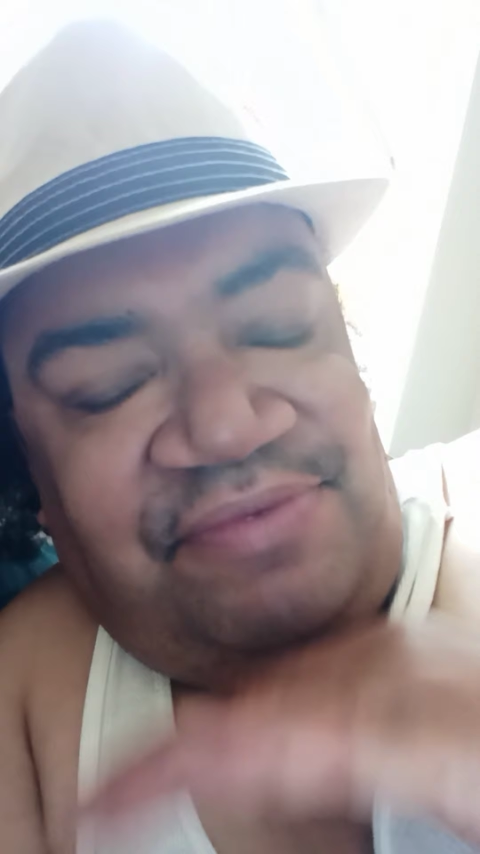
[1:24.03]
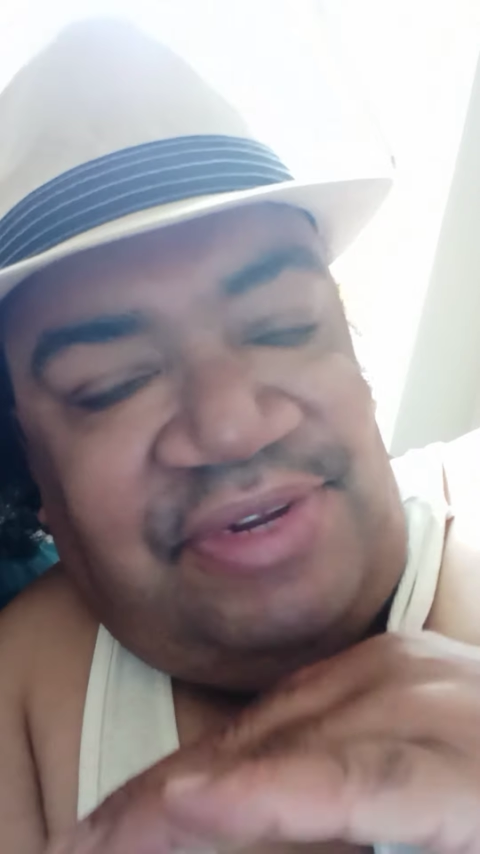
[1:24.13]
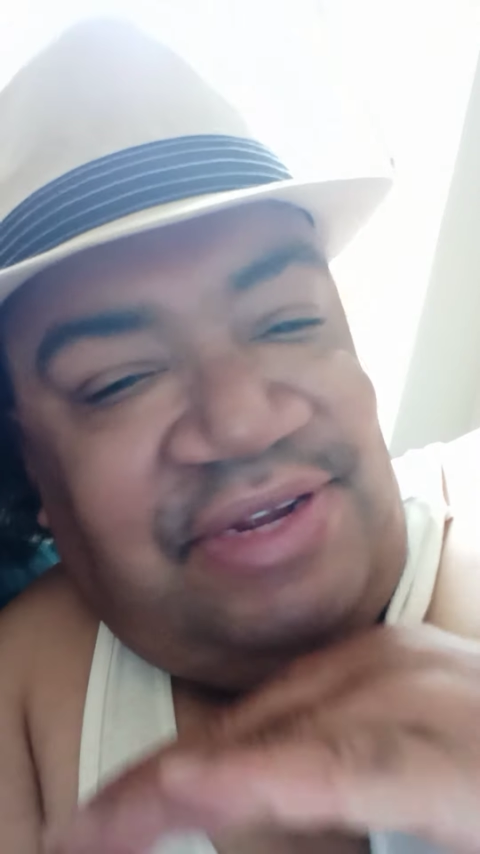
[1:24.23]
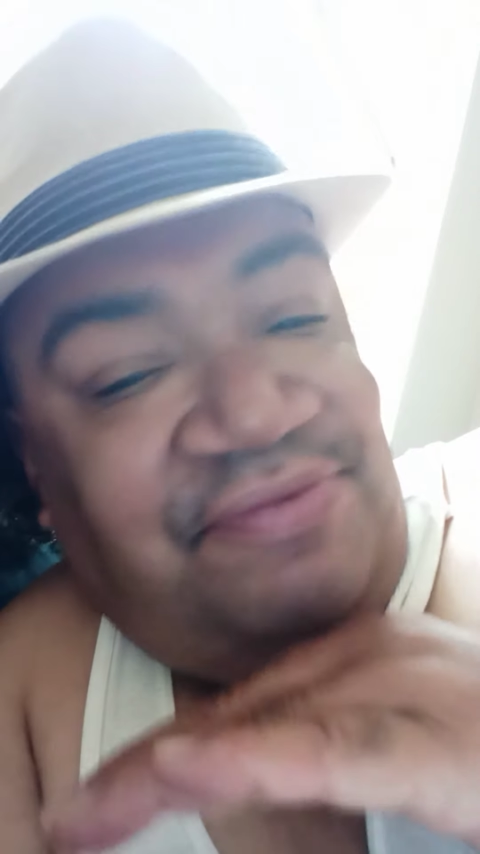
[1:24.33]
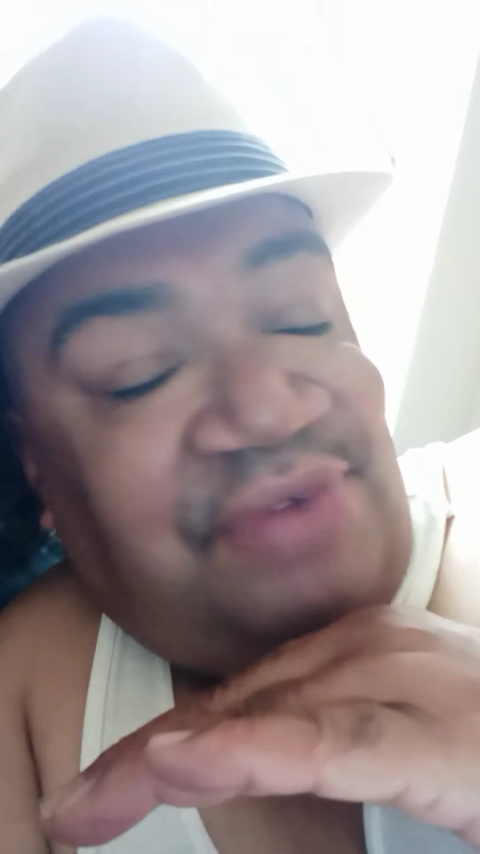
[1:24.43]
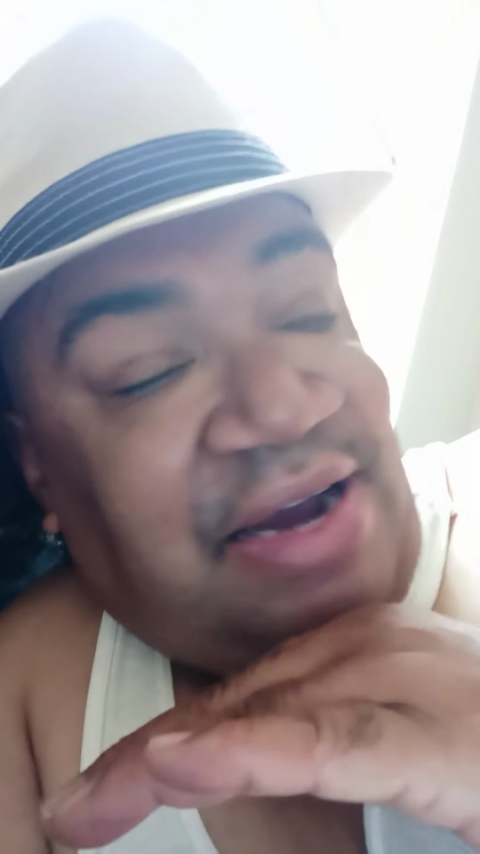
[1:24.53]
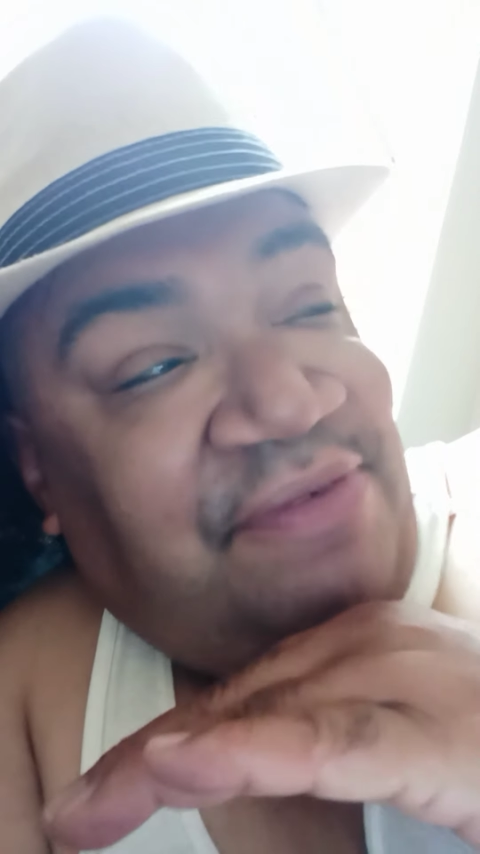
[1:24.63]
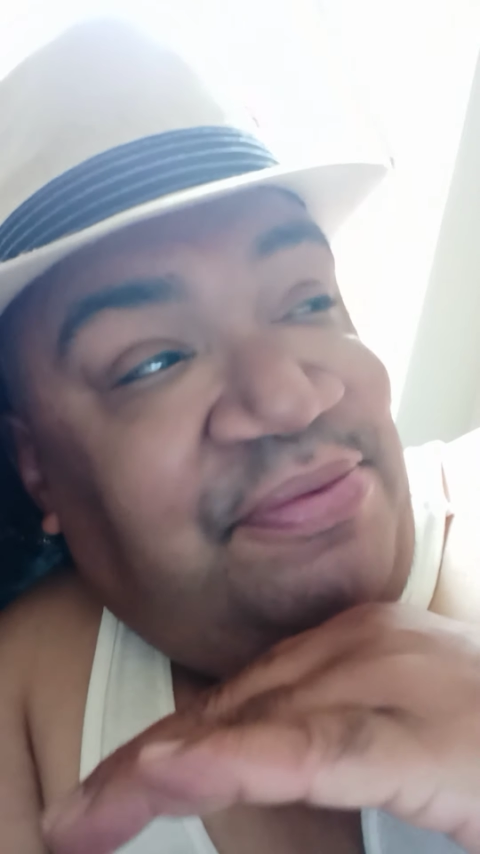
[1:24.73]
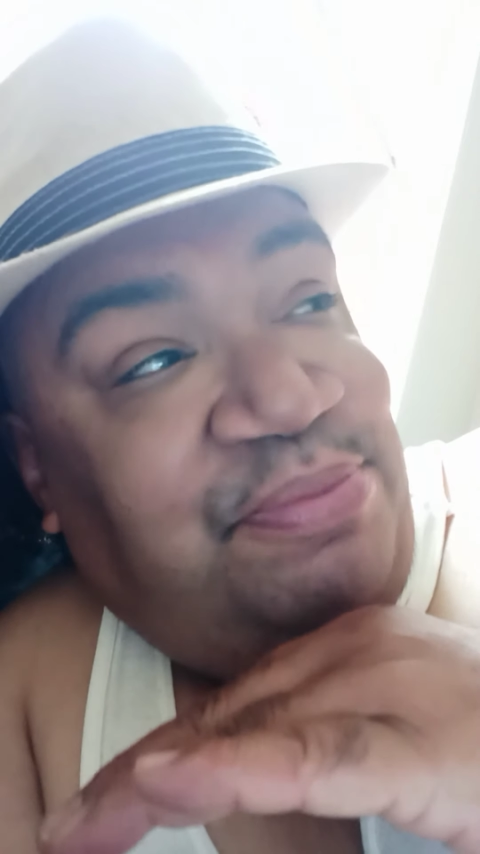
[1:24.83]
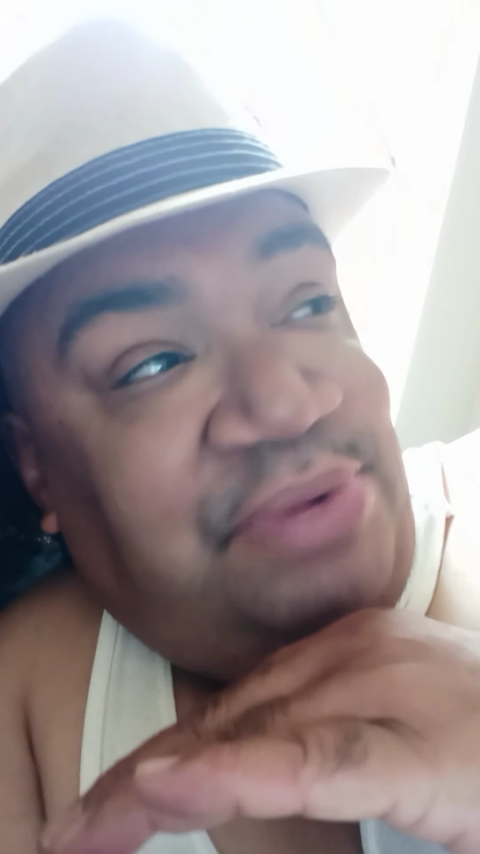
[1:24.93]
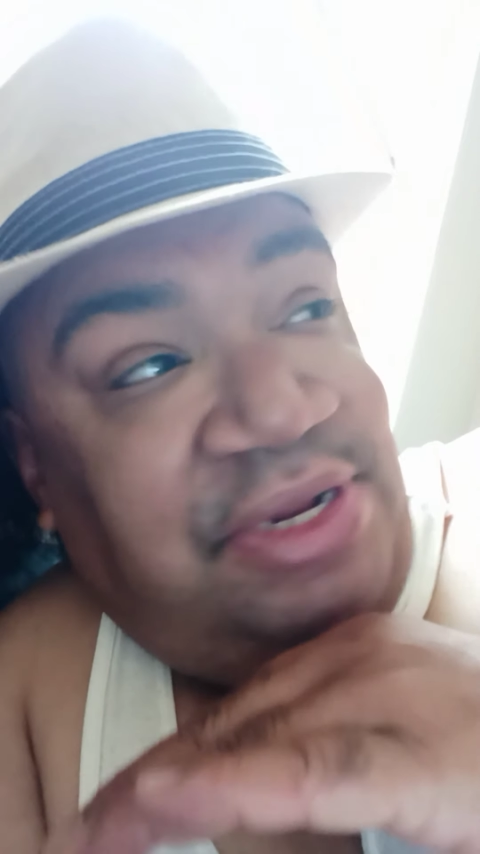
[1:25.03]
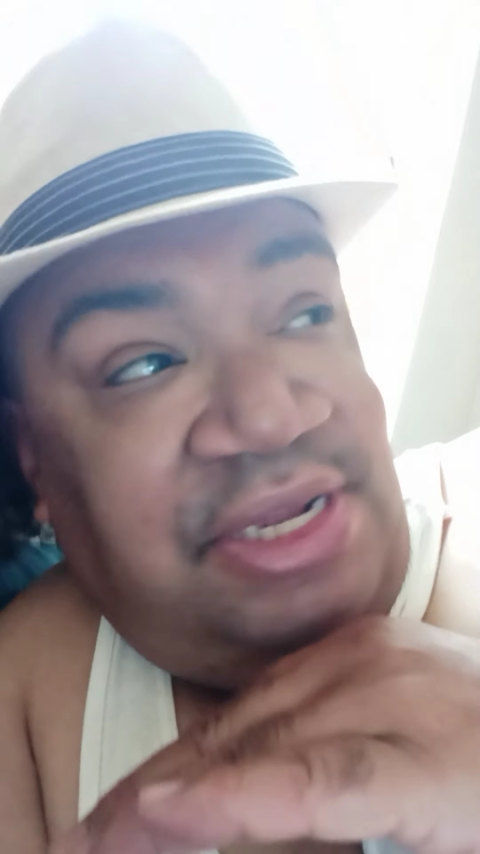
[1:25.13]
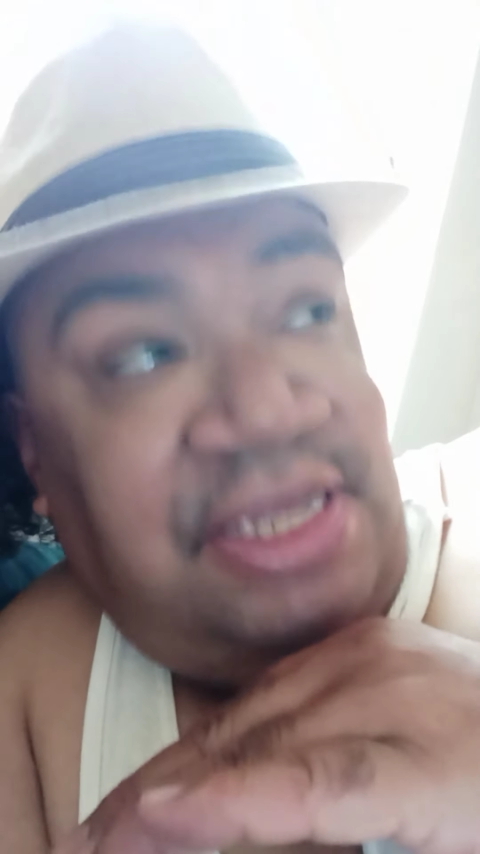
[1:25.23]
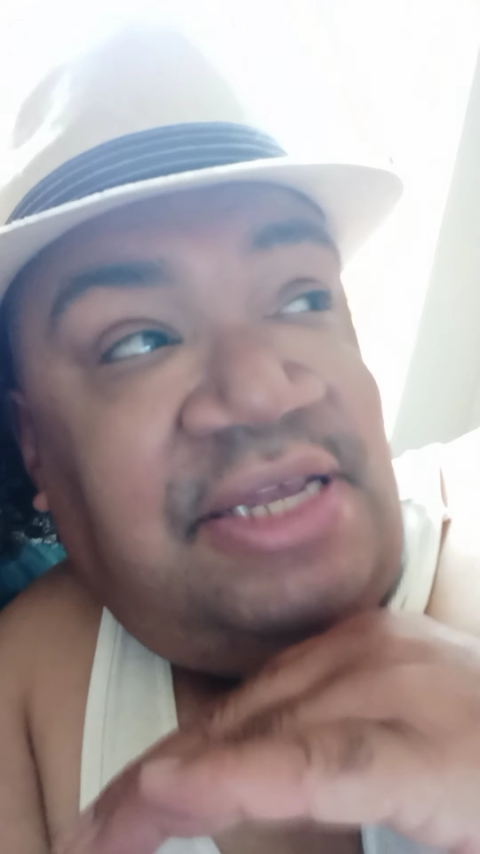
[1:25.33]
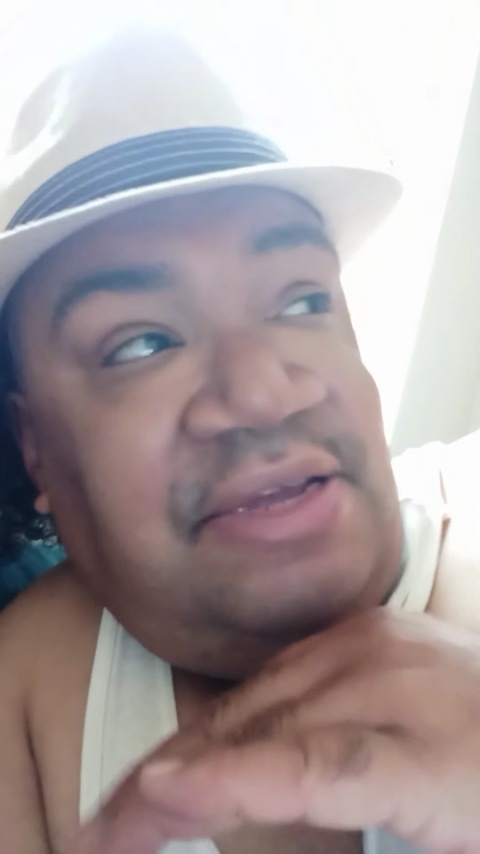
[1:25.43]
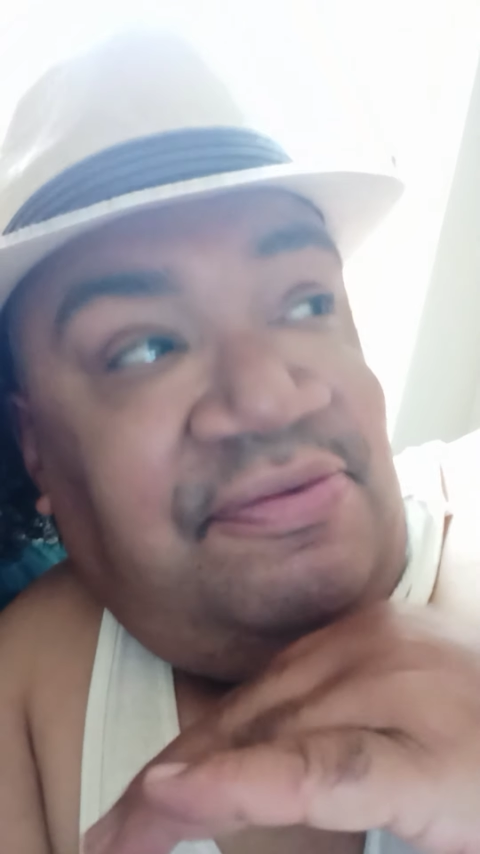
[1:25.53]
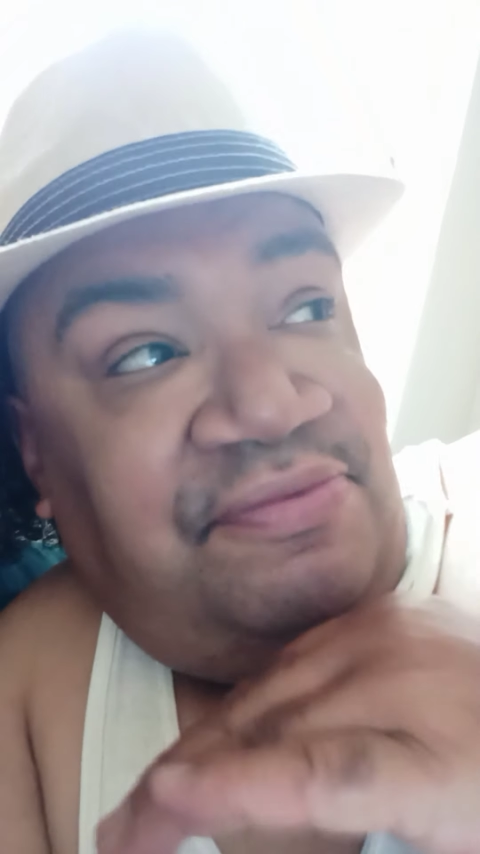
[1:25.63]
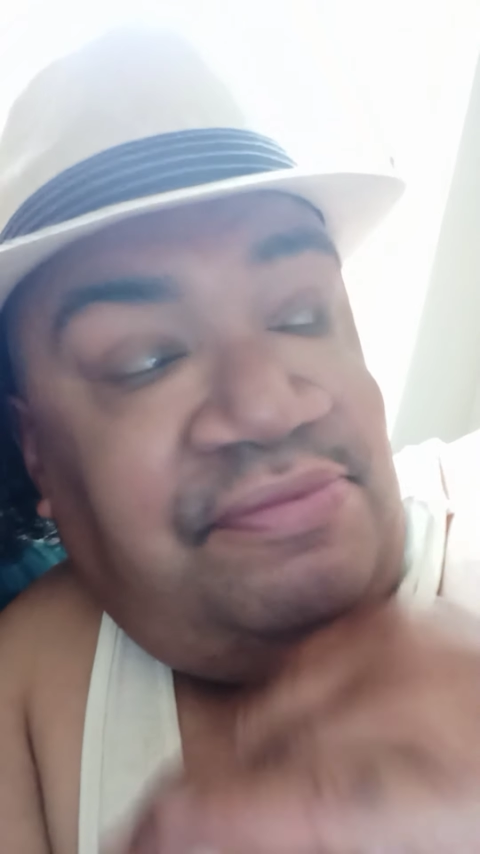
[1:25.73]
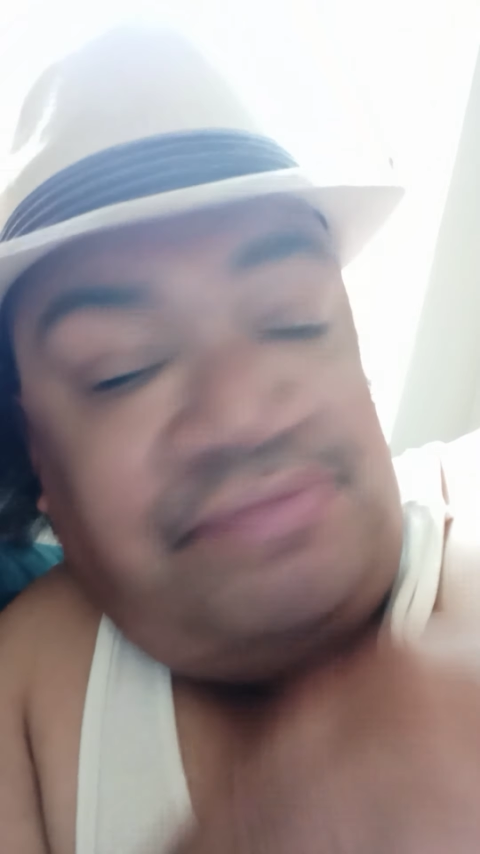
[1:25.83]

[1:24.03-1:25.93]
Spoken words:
I believe,